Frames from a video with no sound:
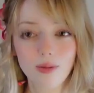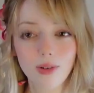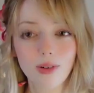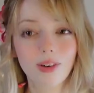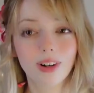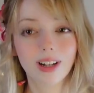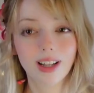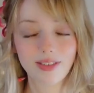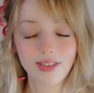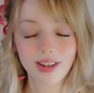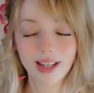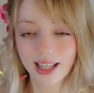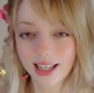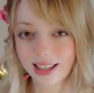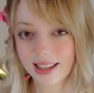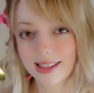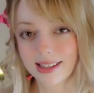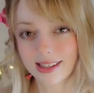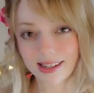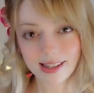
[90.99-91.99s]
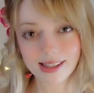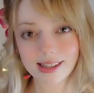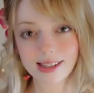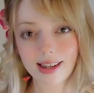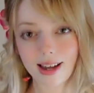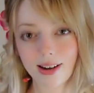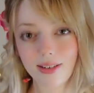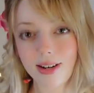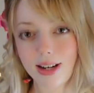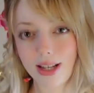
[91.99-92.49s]
overall I feel like this is
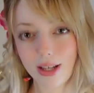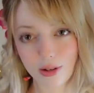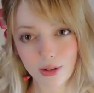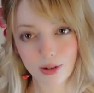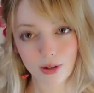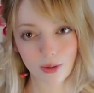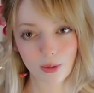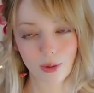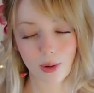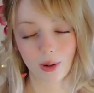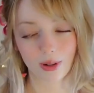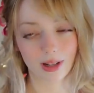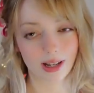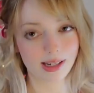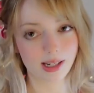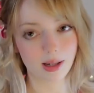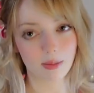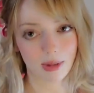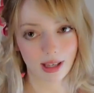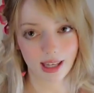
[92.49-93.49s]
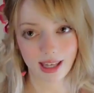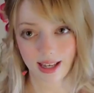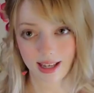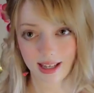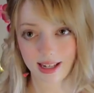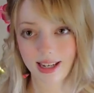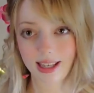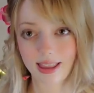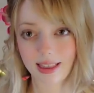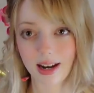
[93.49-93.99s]
a really good quality
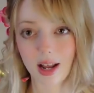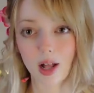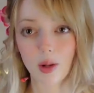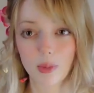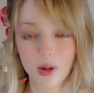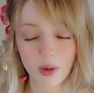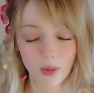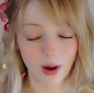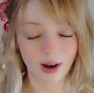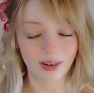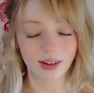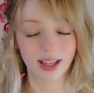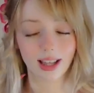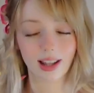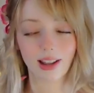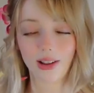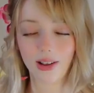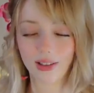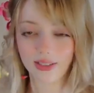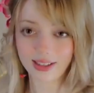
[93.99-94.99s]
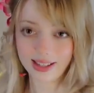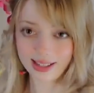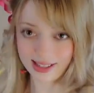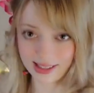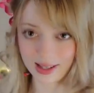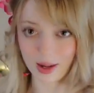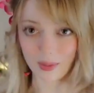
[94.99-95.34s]
bikini that I'll be wearing a lot this